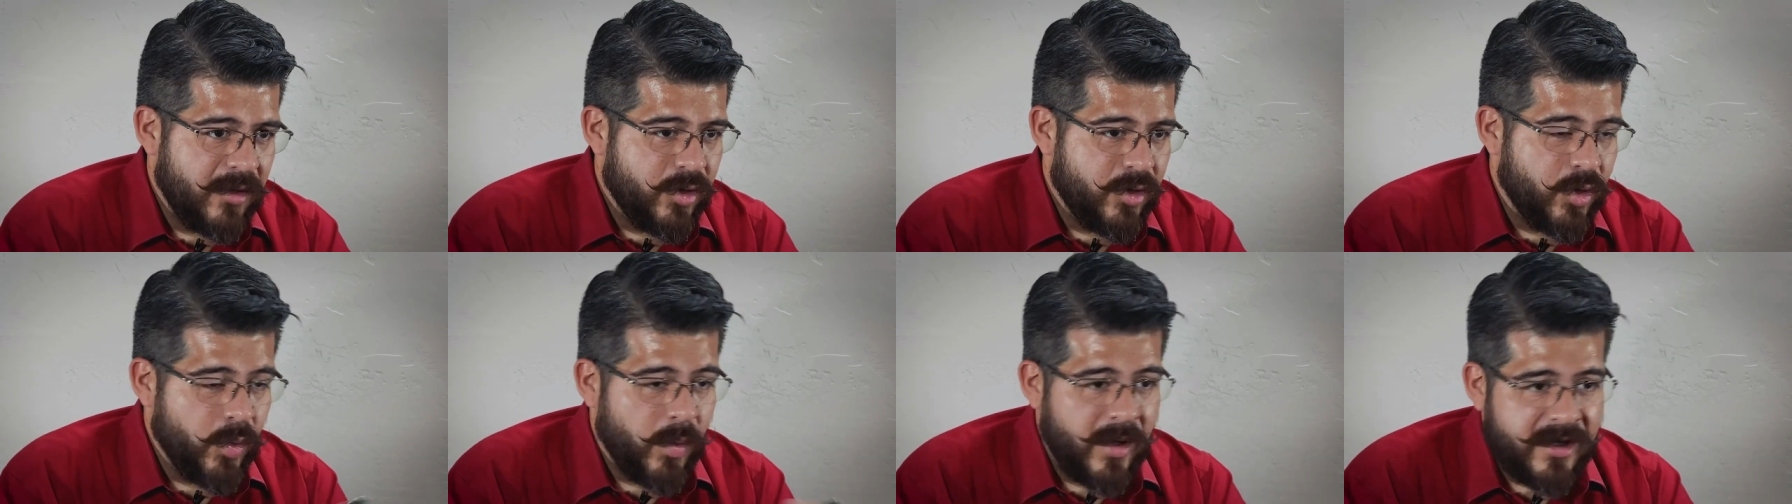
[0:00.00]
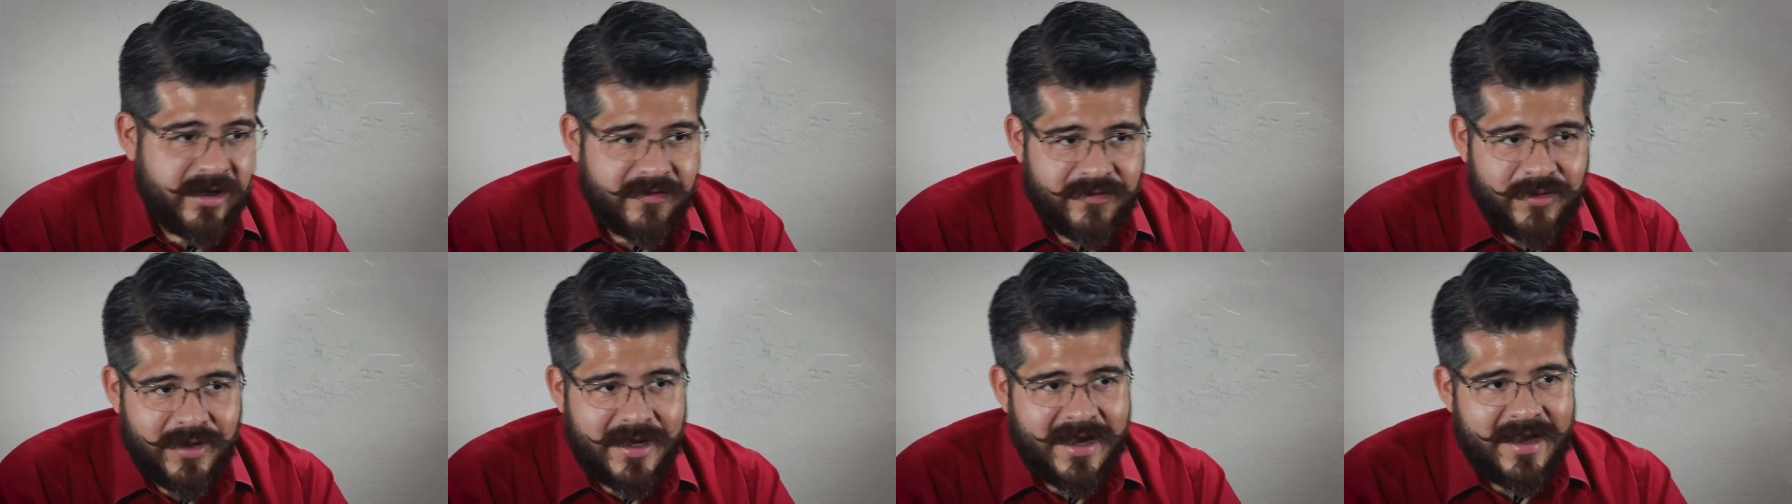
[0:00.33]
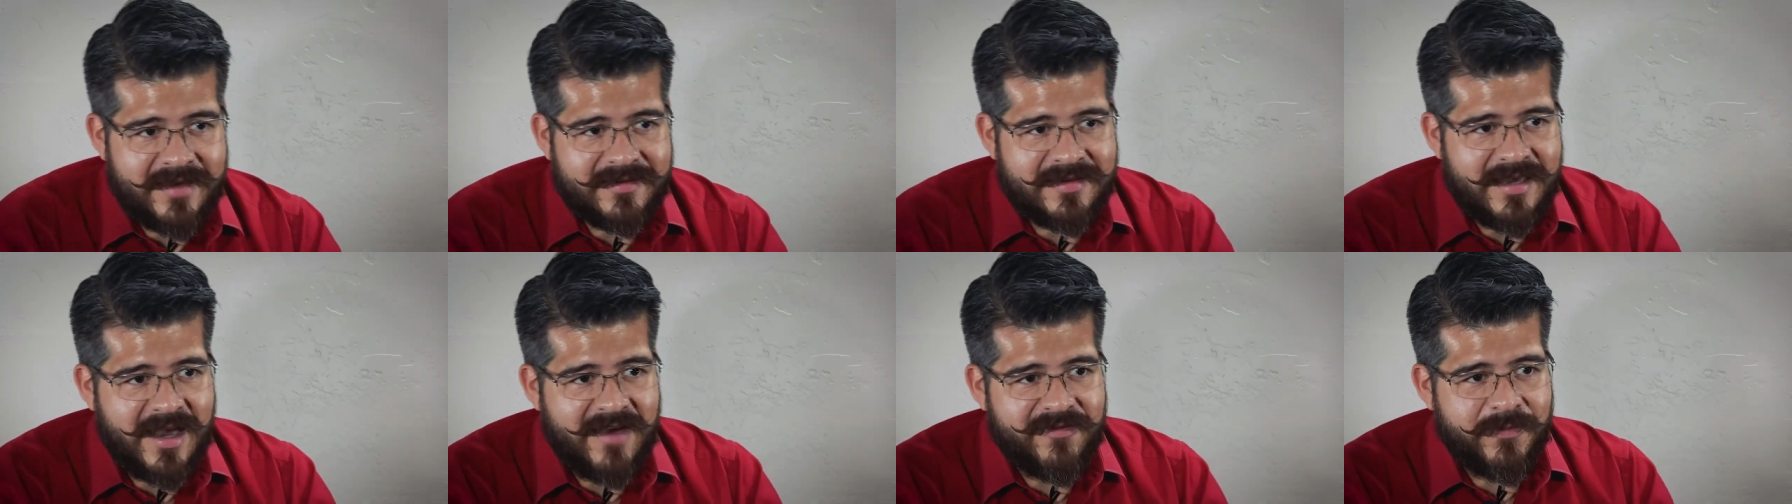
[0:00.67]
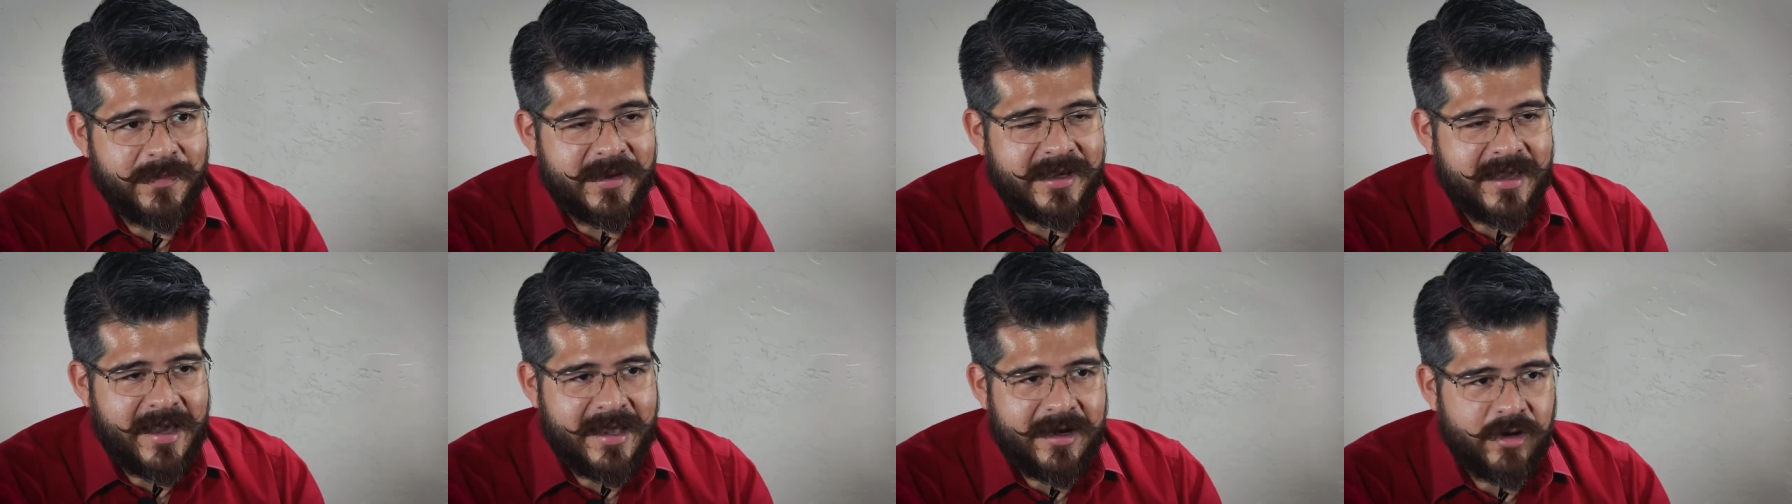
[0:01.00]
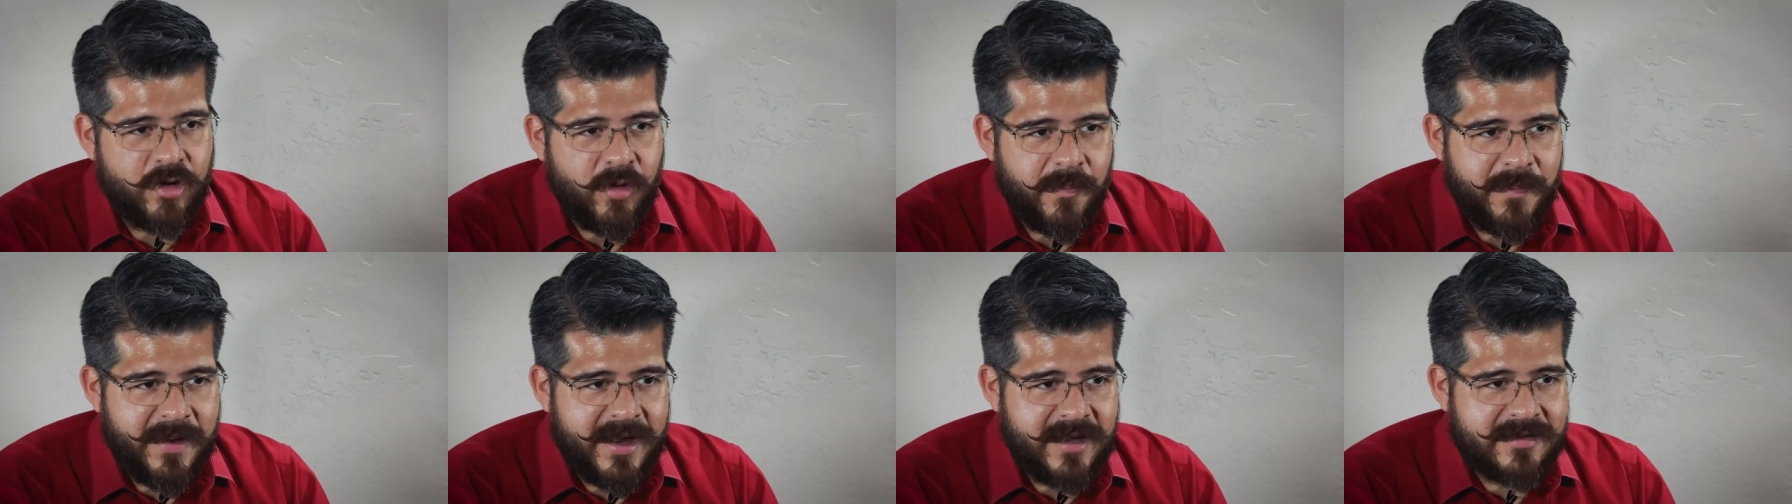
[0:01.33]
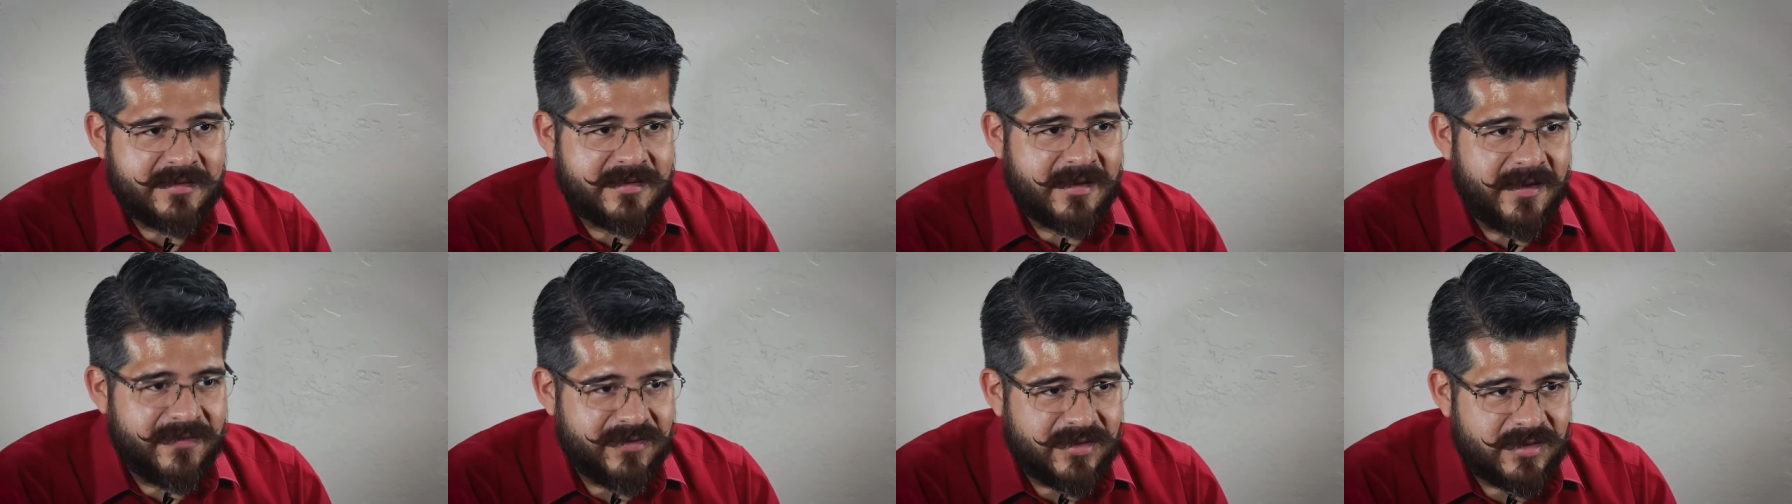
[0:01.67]
Do any of you guys have mechanical
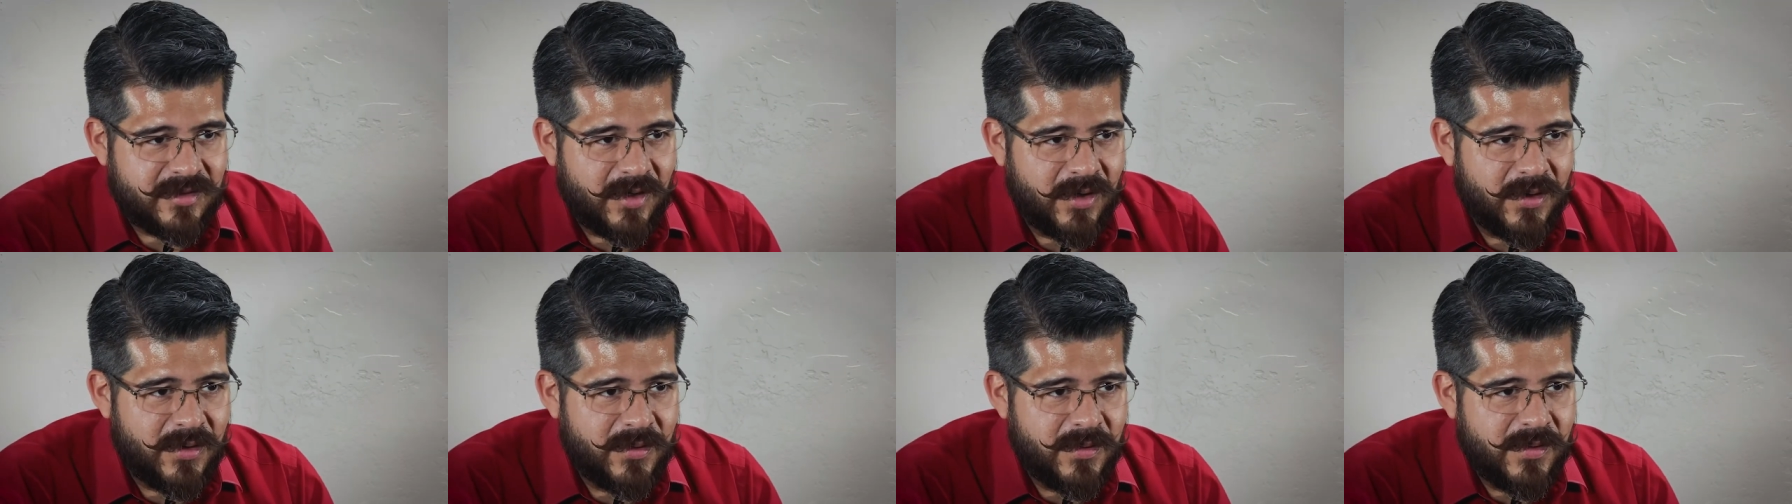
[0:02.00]
pegs? If so,